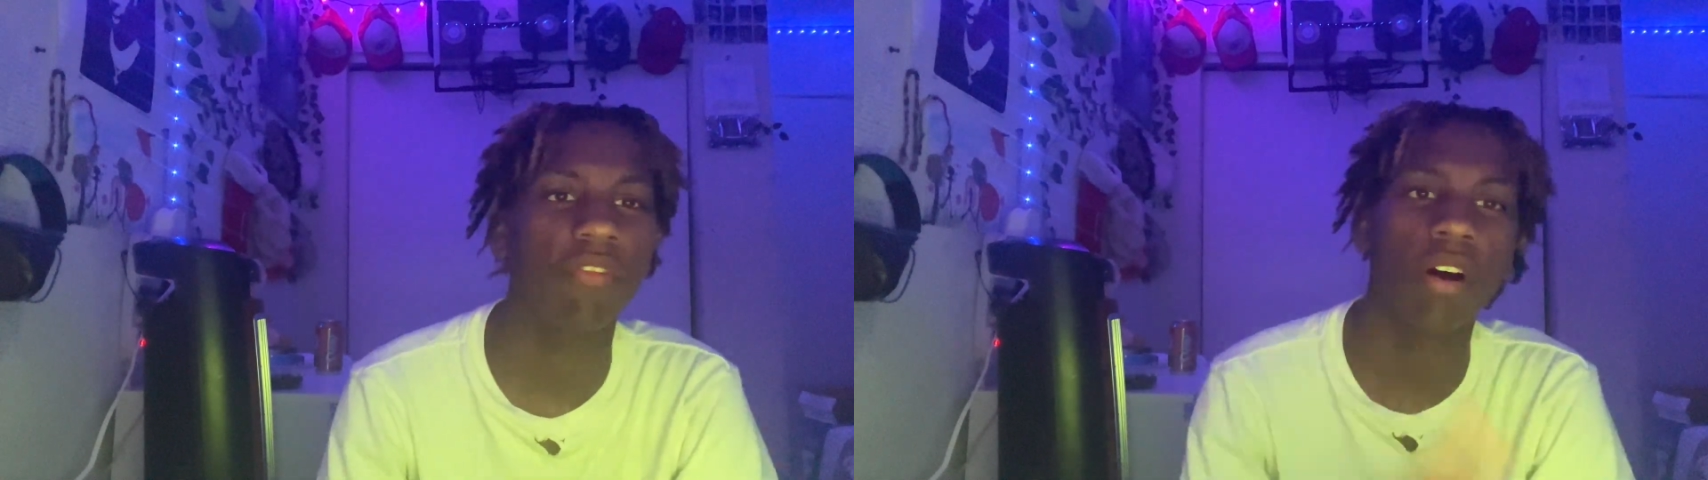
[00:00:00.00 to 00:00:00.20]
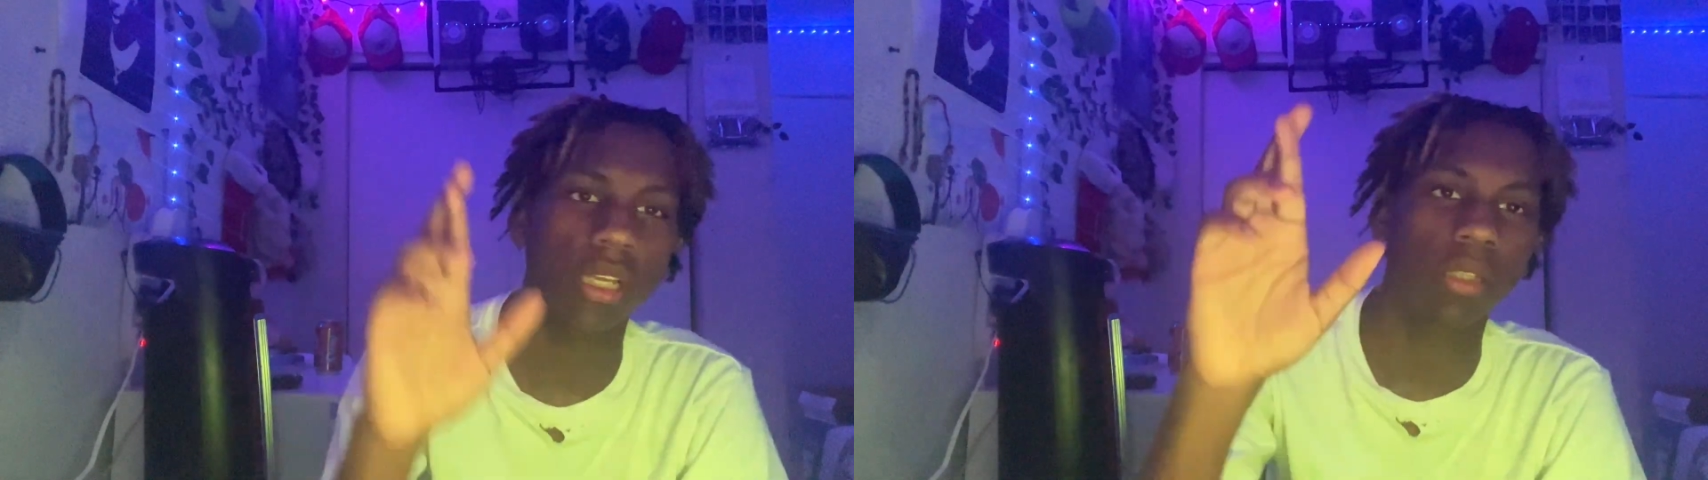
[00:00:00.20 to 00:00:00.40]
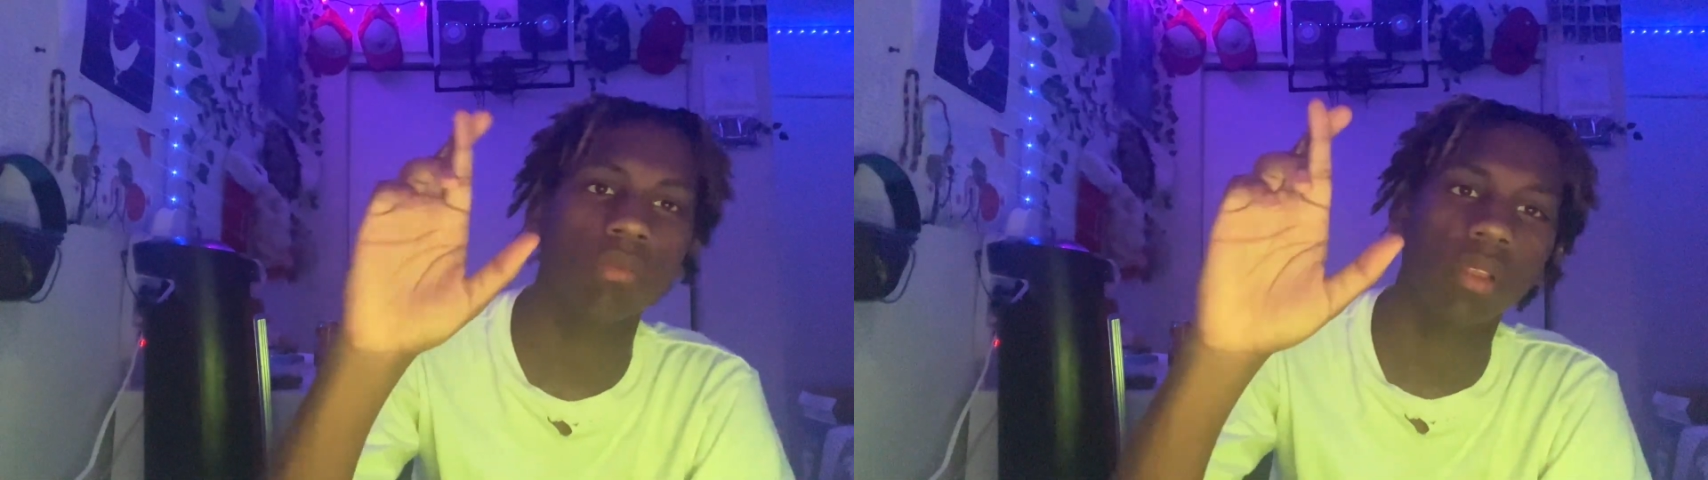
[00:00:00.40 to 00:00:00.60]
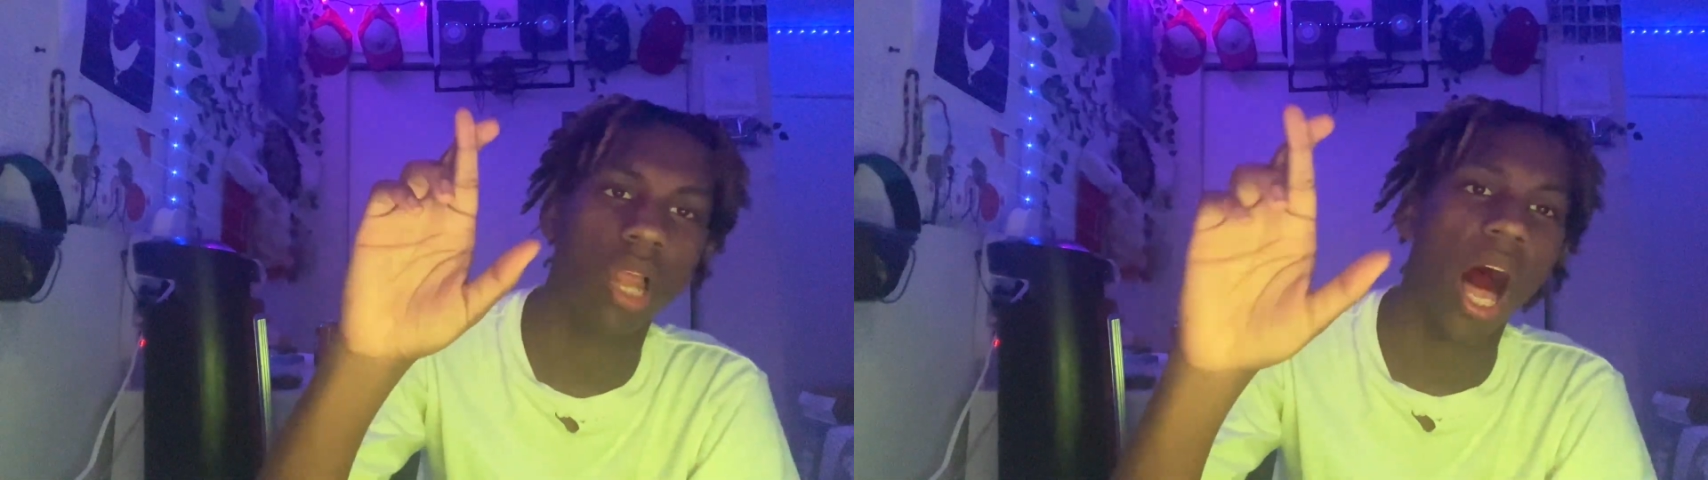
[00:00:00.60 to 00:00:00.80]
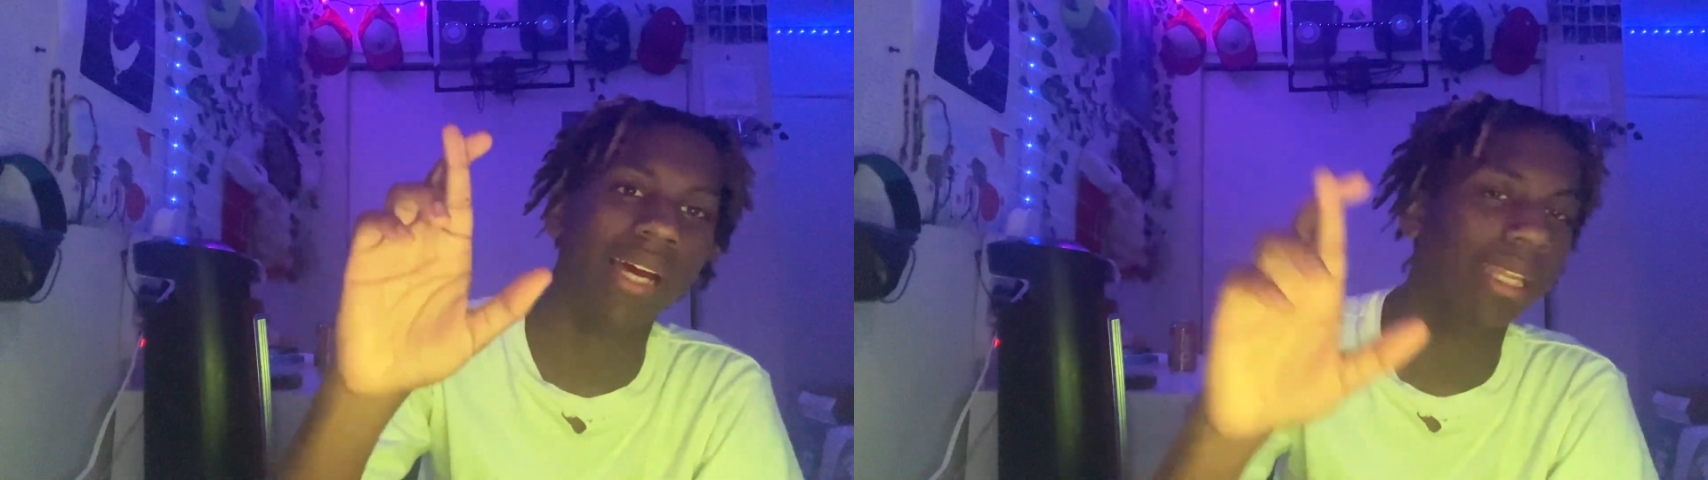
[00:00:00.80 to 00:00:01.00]
fucking
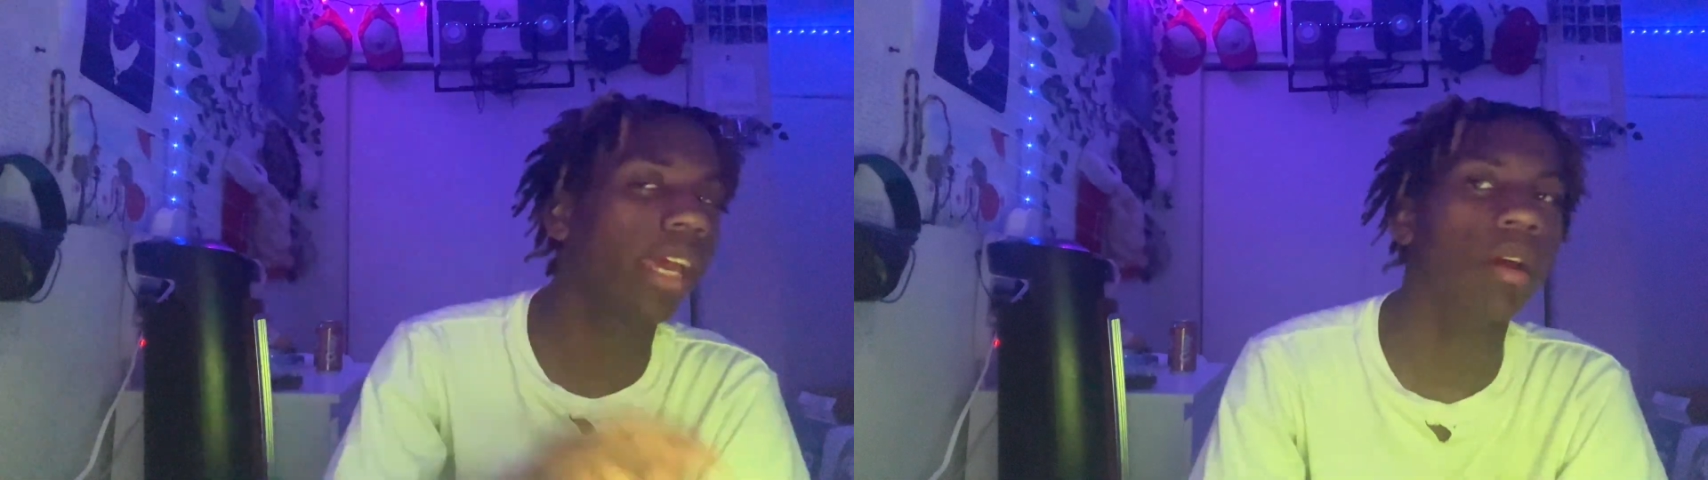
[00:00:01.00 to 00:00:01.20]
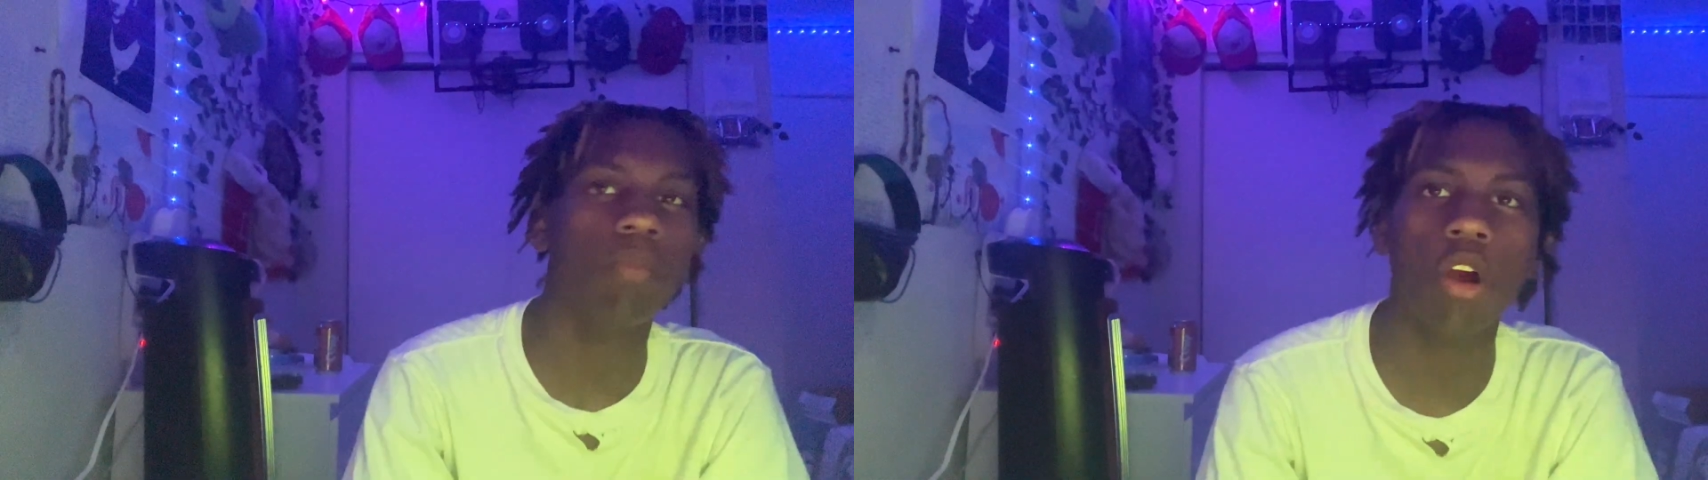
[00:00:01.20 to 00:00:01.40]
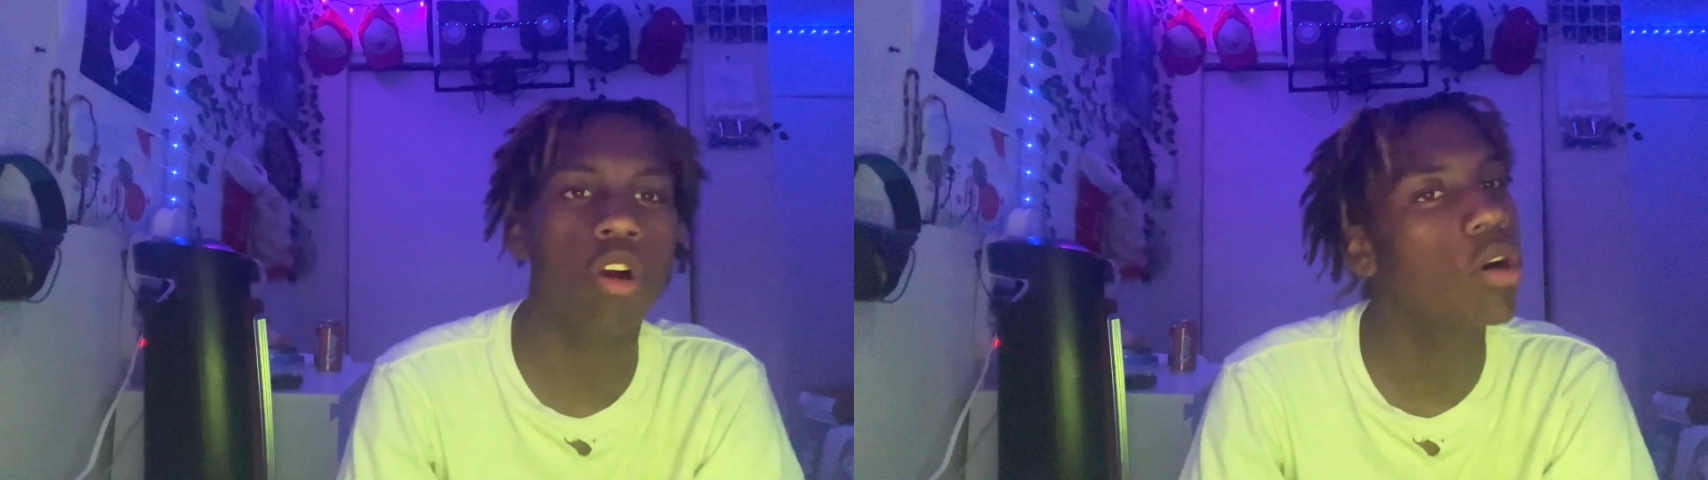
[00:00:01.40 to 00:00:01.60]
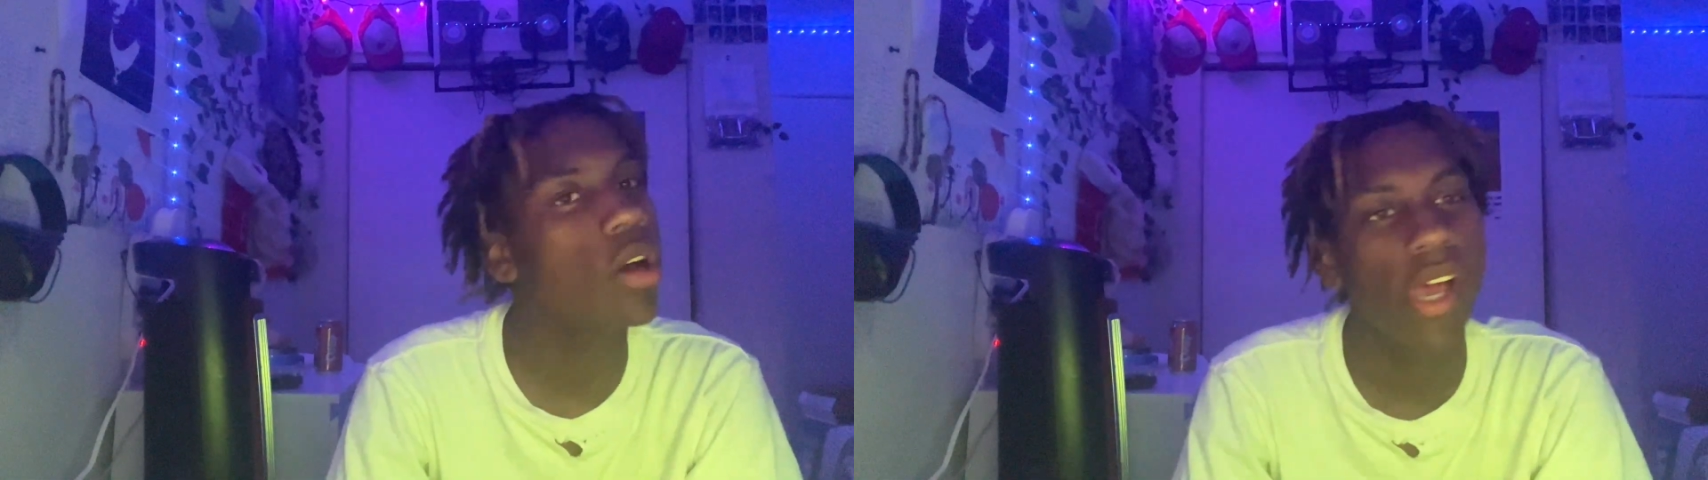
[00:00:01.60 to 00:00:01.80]
locked in, bro